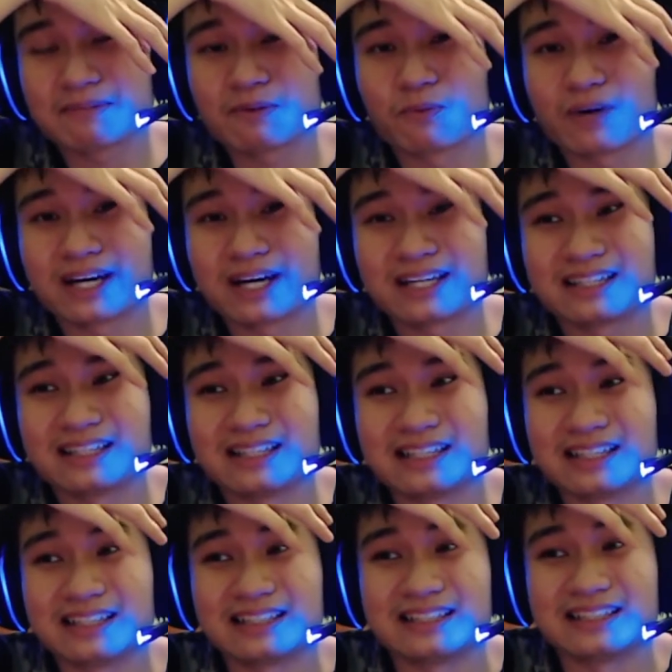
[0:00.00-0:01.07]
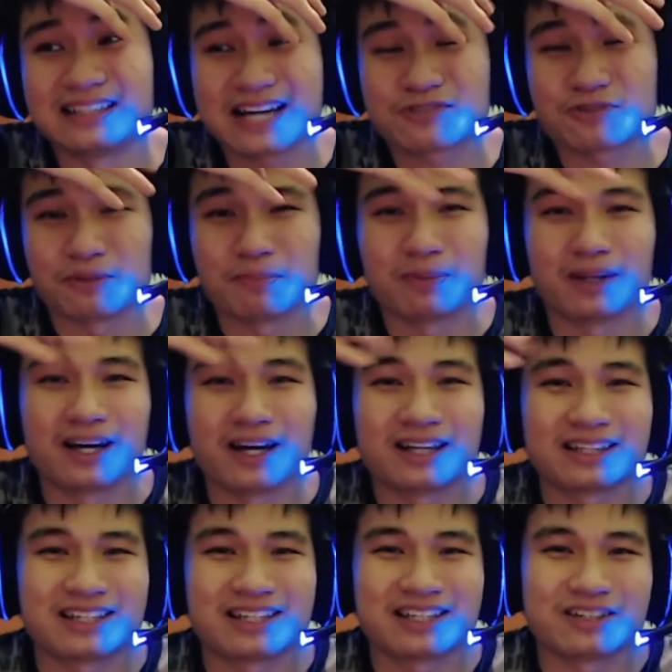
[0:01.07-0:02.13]
when the the actual
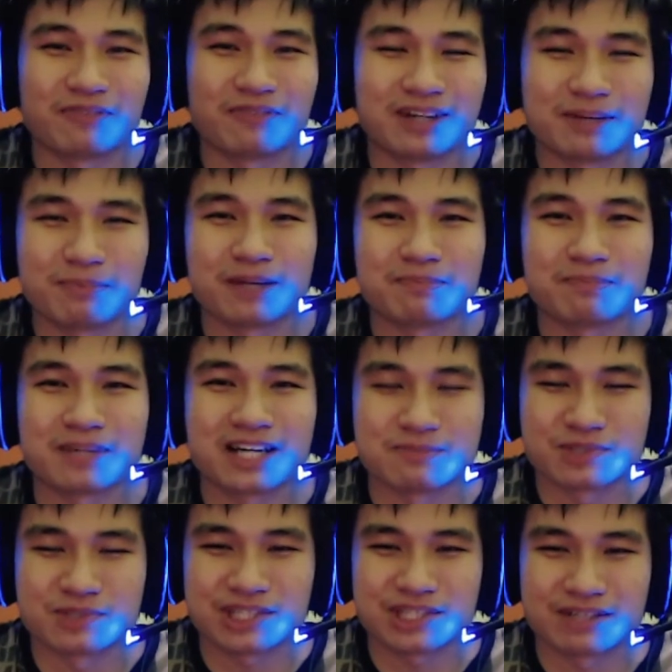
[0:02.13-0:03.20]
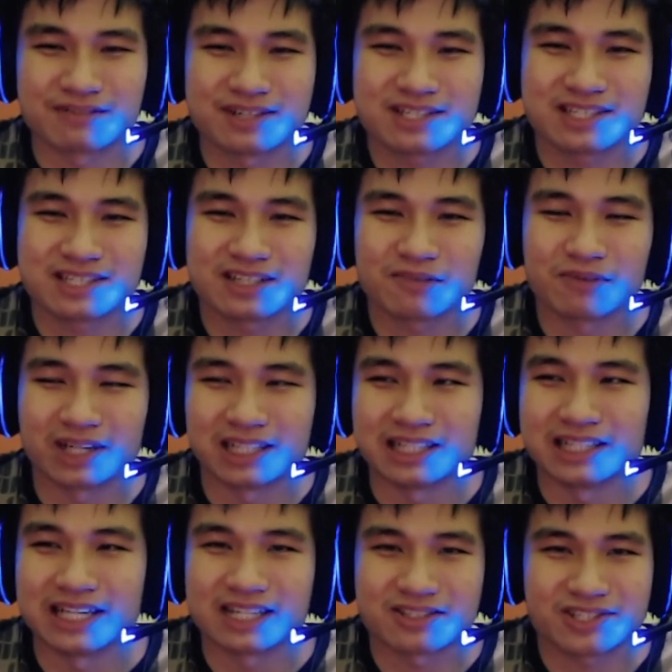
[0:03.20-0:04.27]
plot, you know, when the plot becomes serious, you know, when the
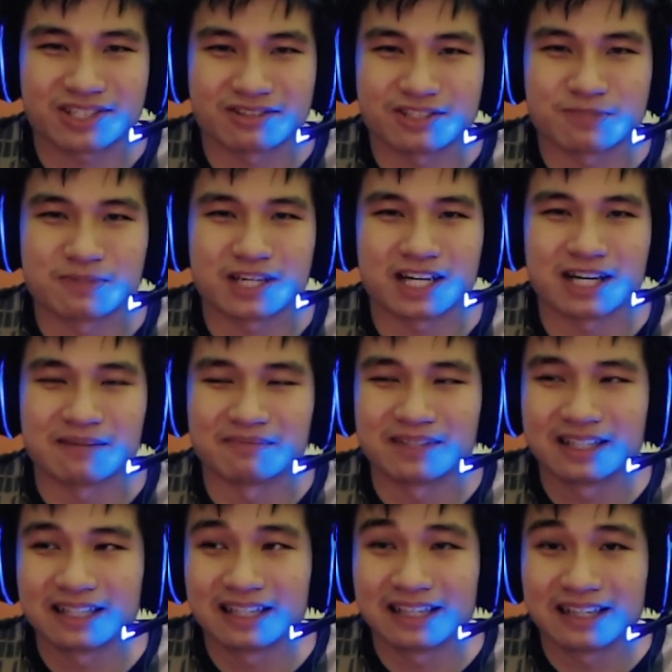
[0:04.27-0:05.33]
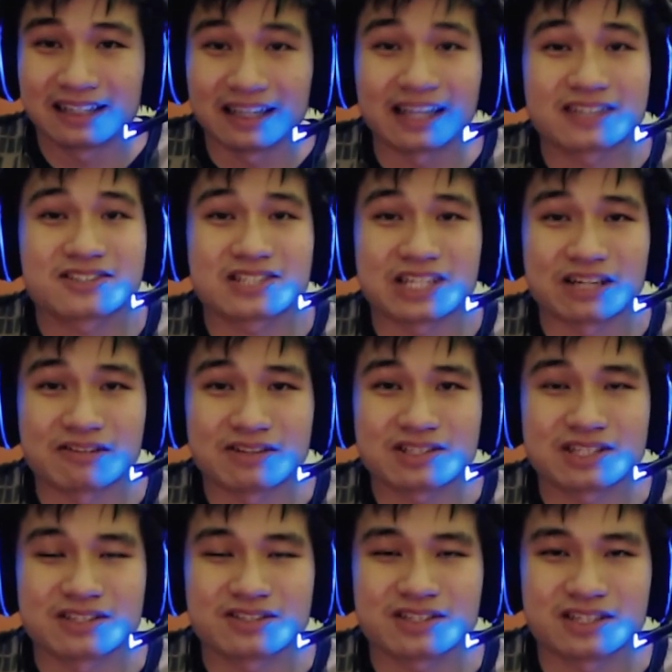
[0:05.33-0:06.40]
Dare series become like
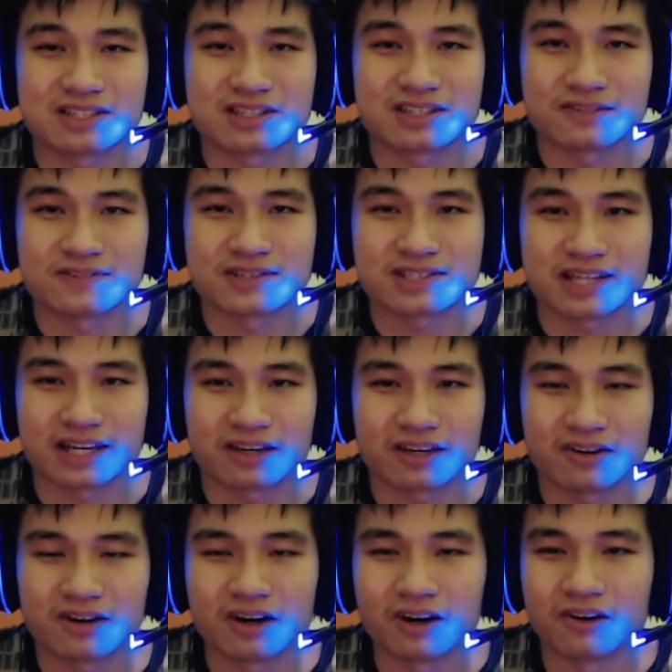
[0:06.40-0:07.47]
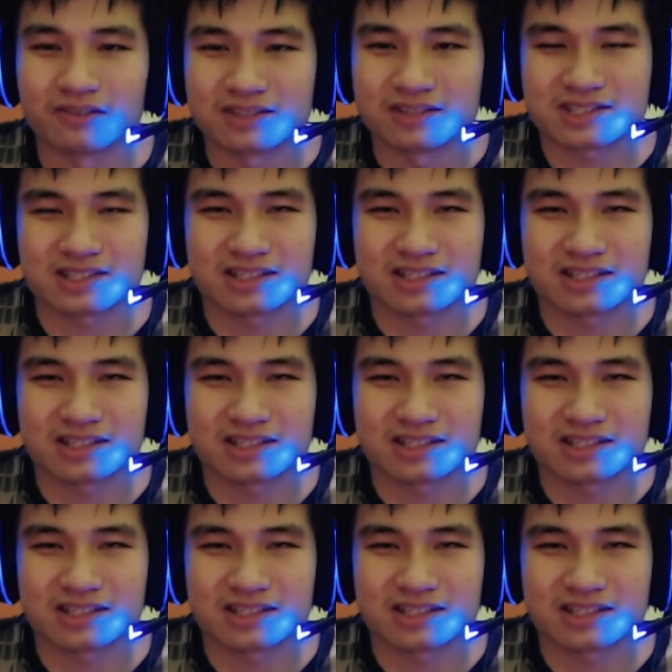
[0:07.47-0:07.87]
serious, in instead of just like, oh, just